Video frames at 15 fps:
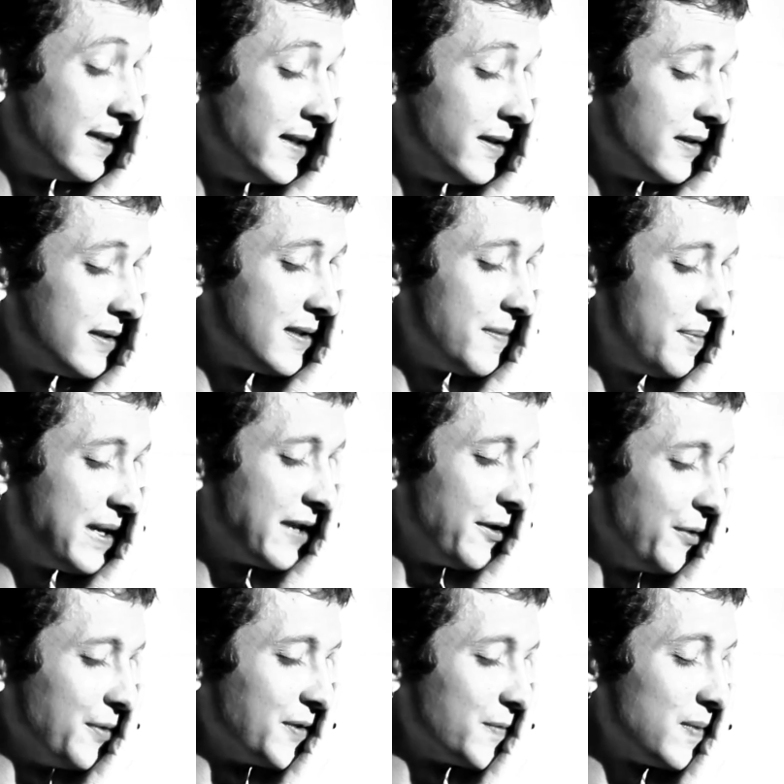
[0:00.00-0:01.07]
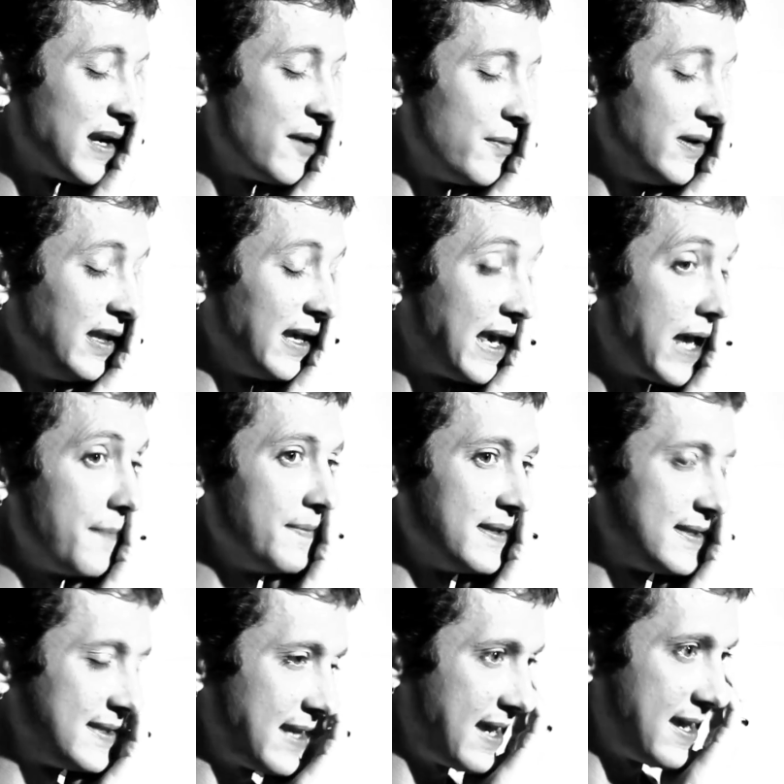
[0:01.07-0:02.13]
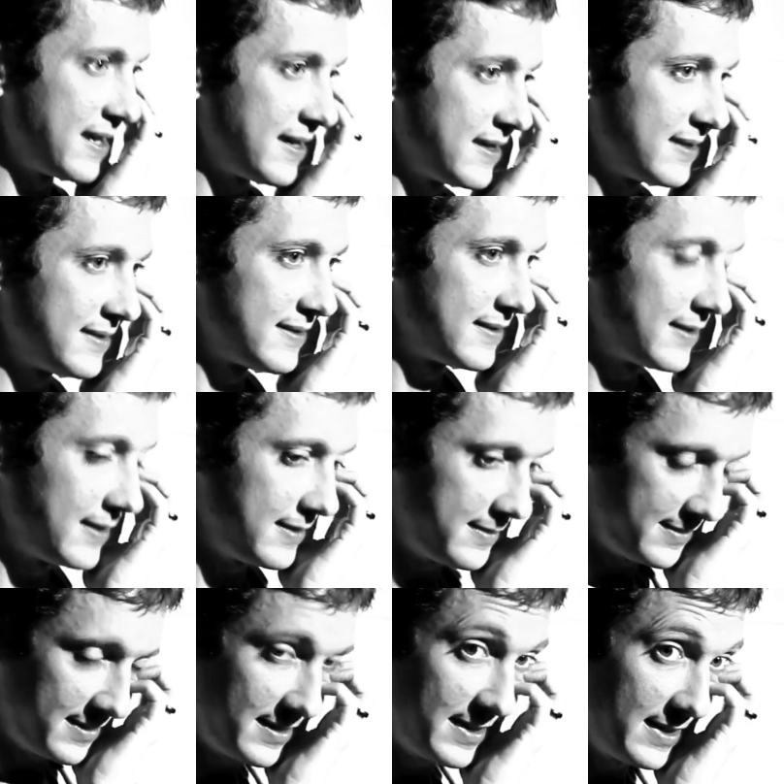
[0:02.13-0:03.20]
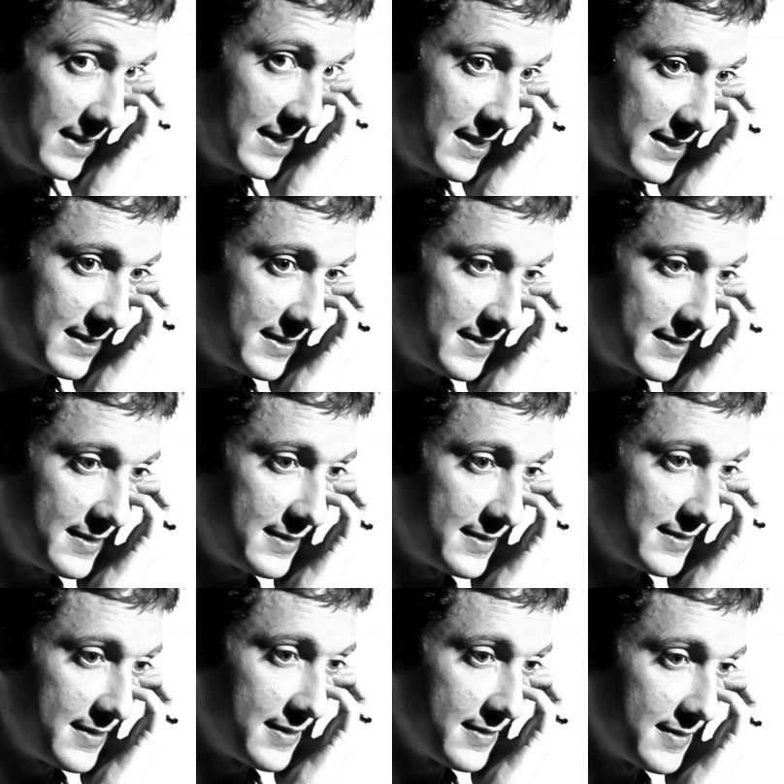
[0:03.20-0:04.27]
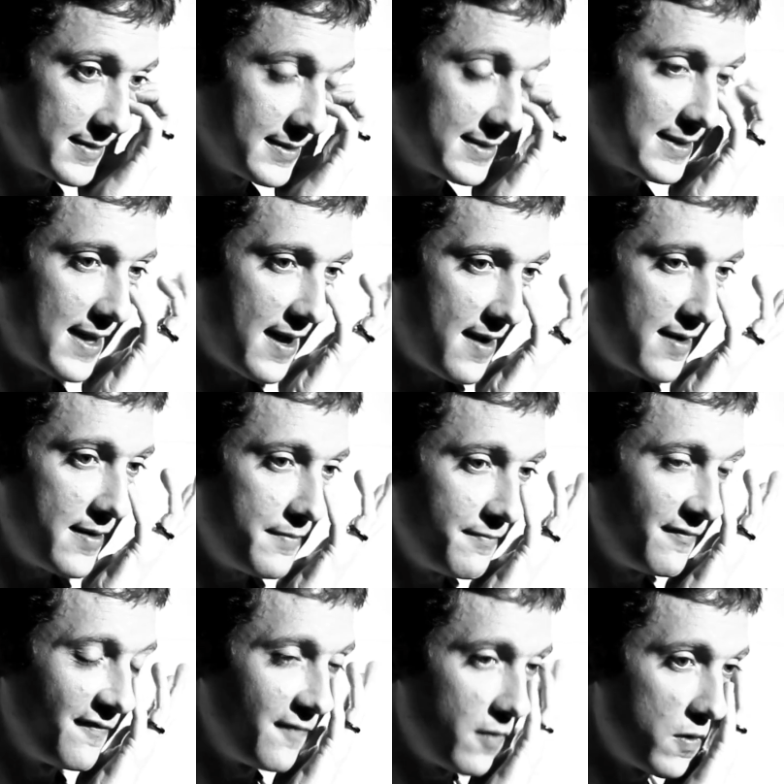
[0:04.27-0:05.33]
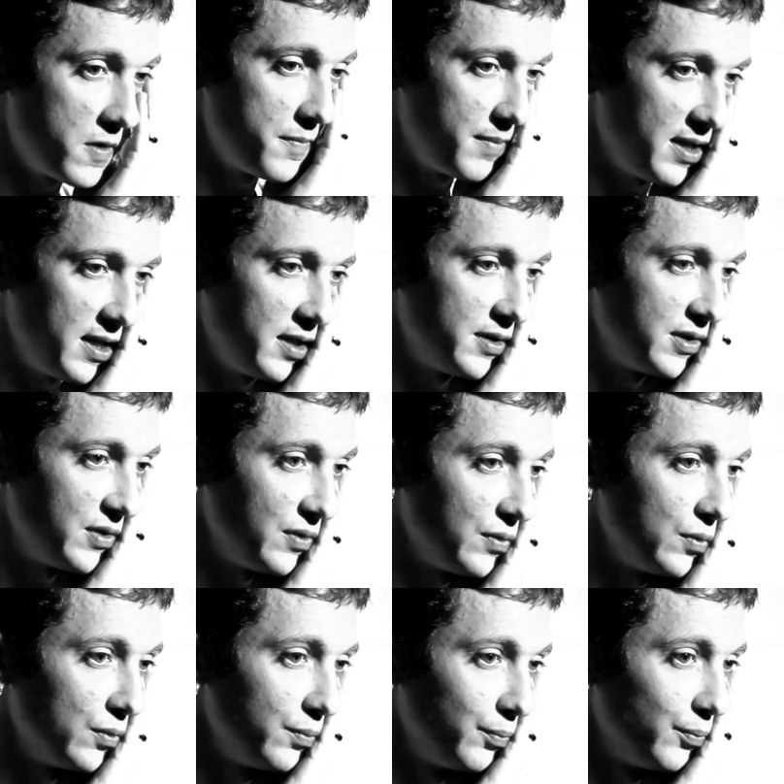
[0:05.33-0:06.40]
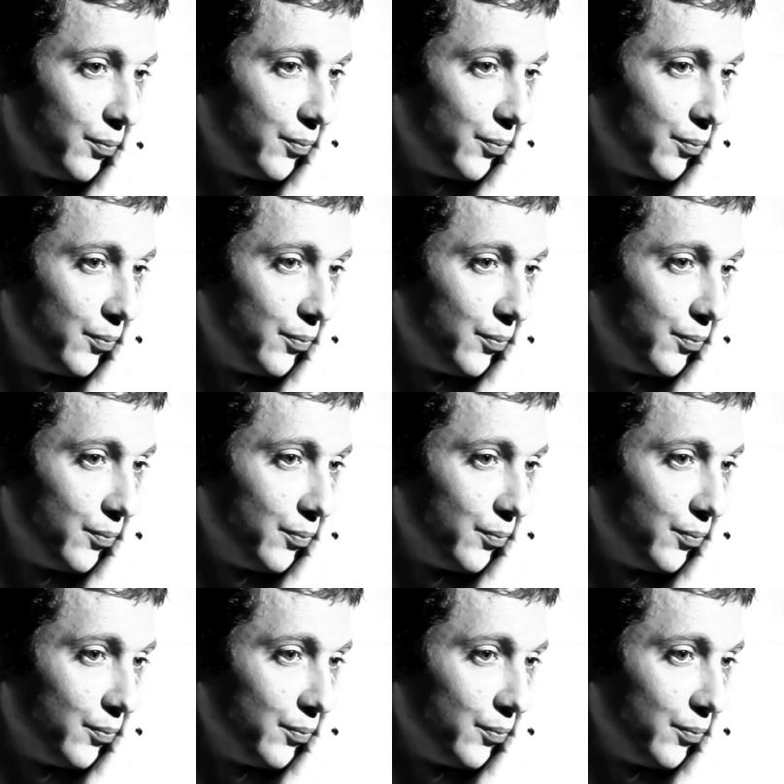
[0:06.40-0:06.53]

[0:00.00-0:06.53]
Here's the big news. What I really came to say is, it's time for me to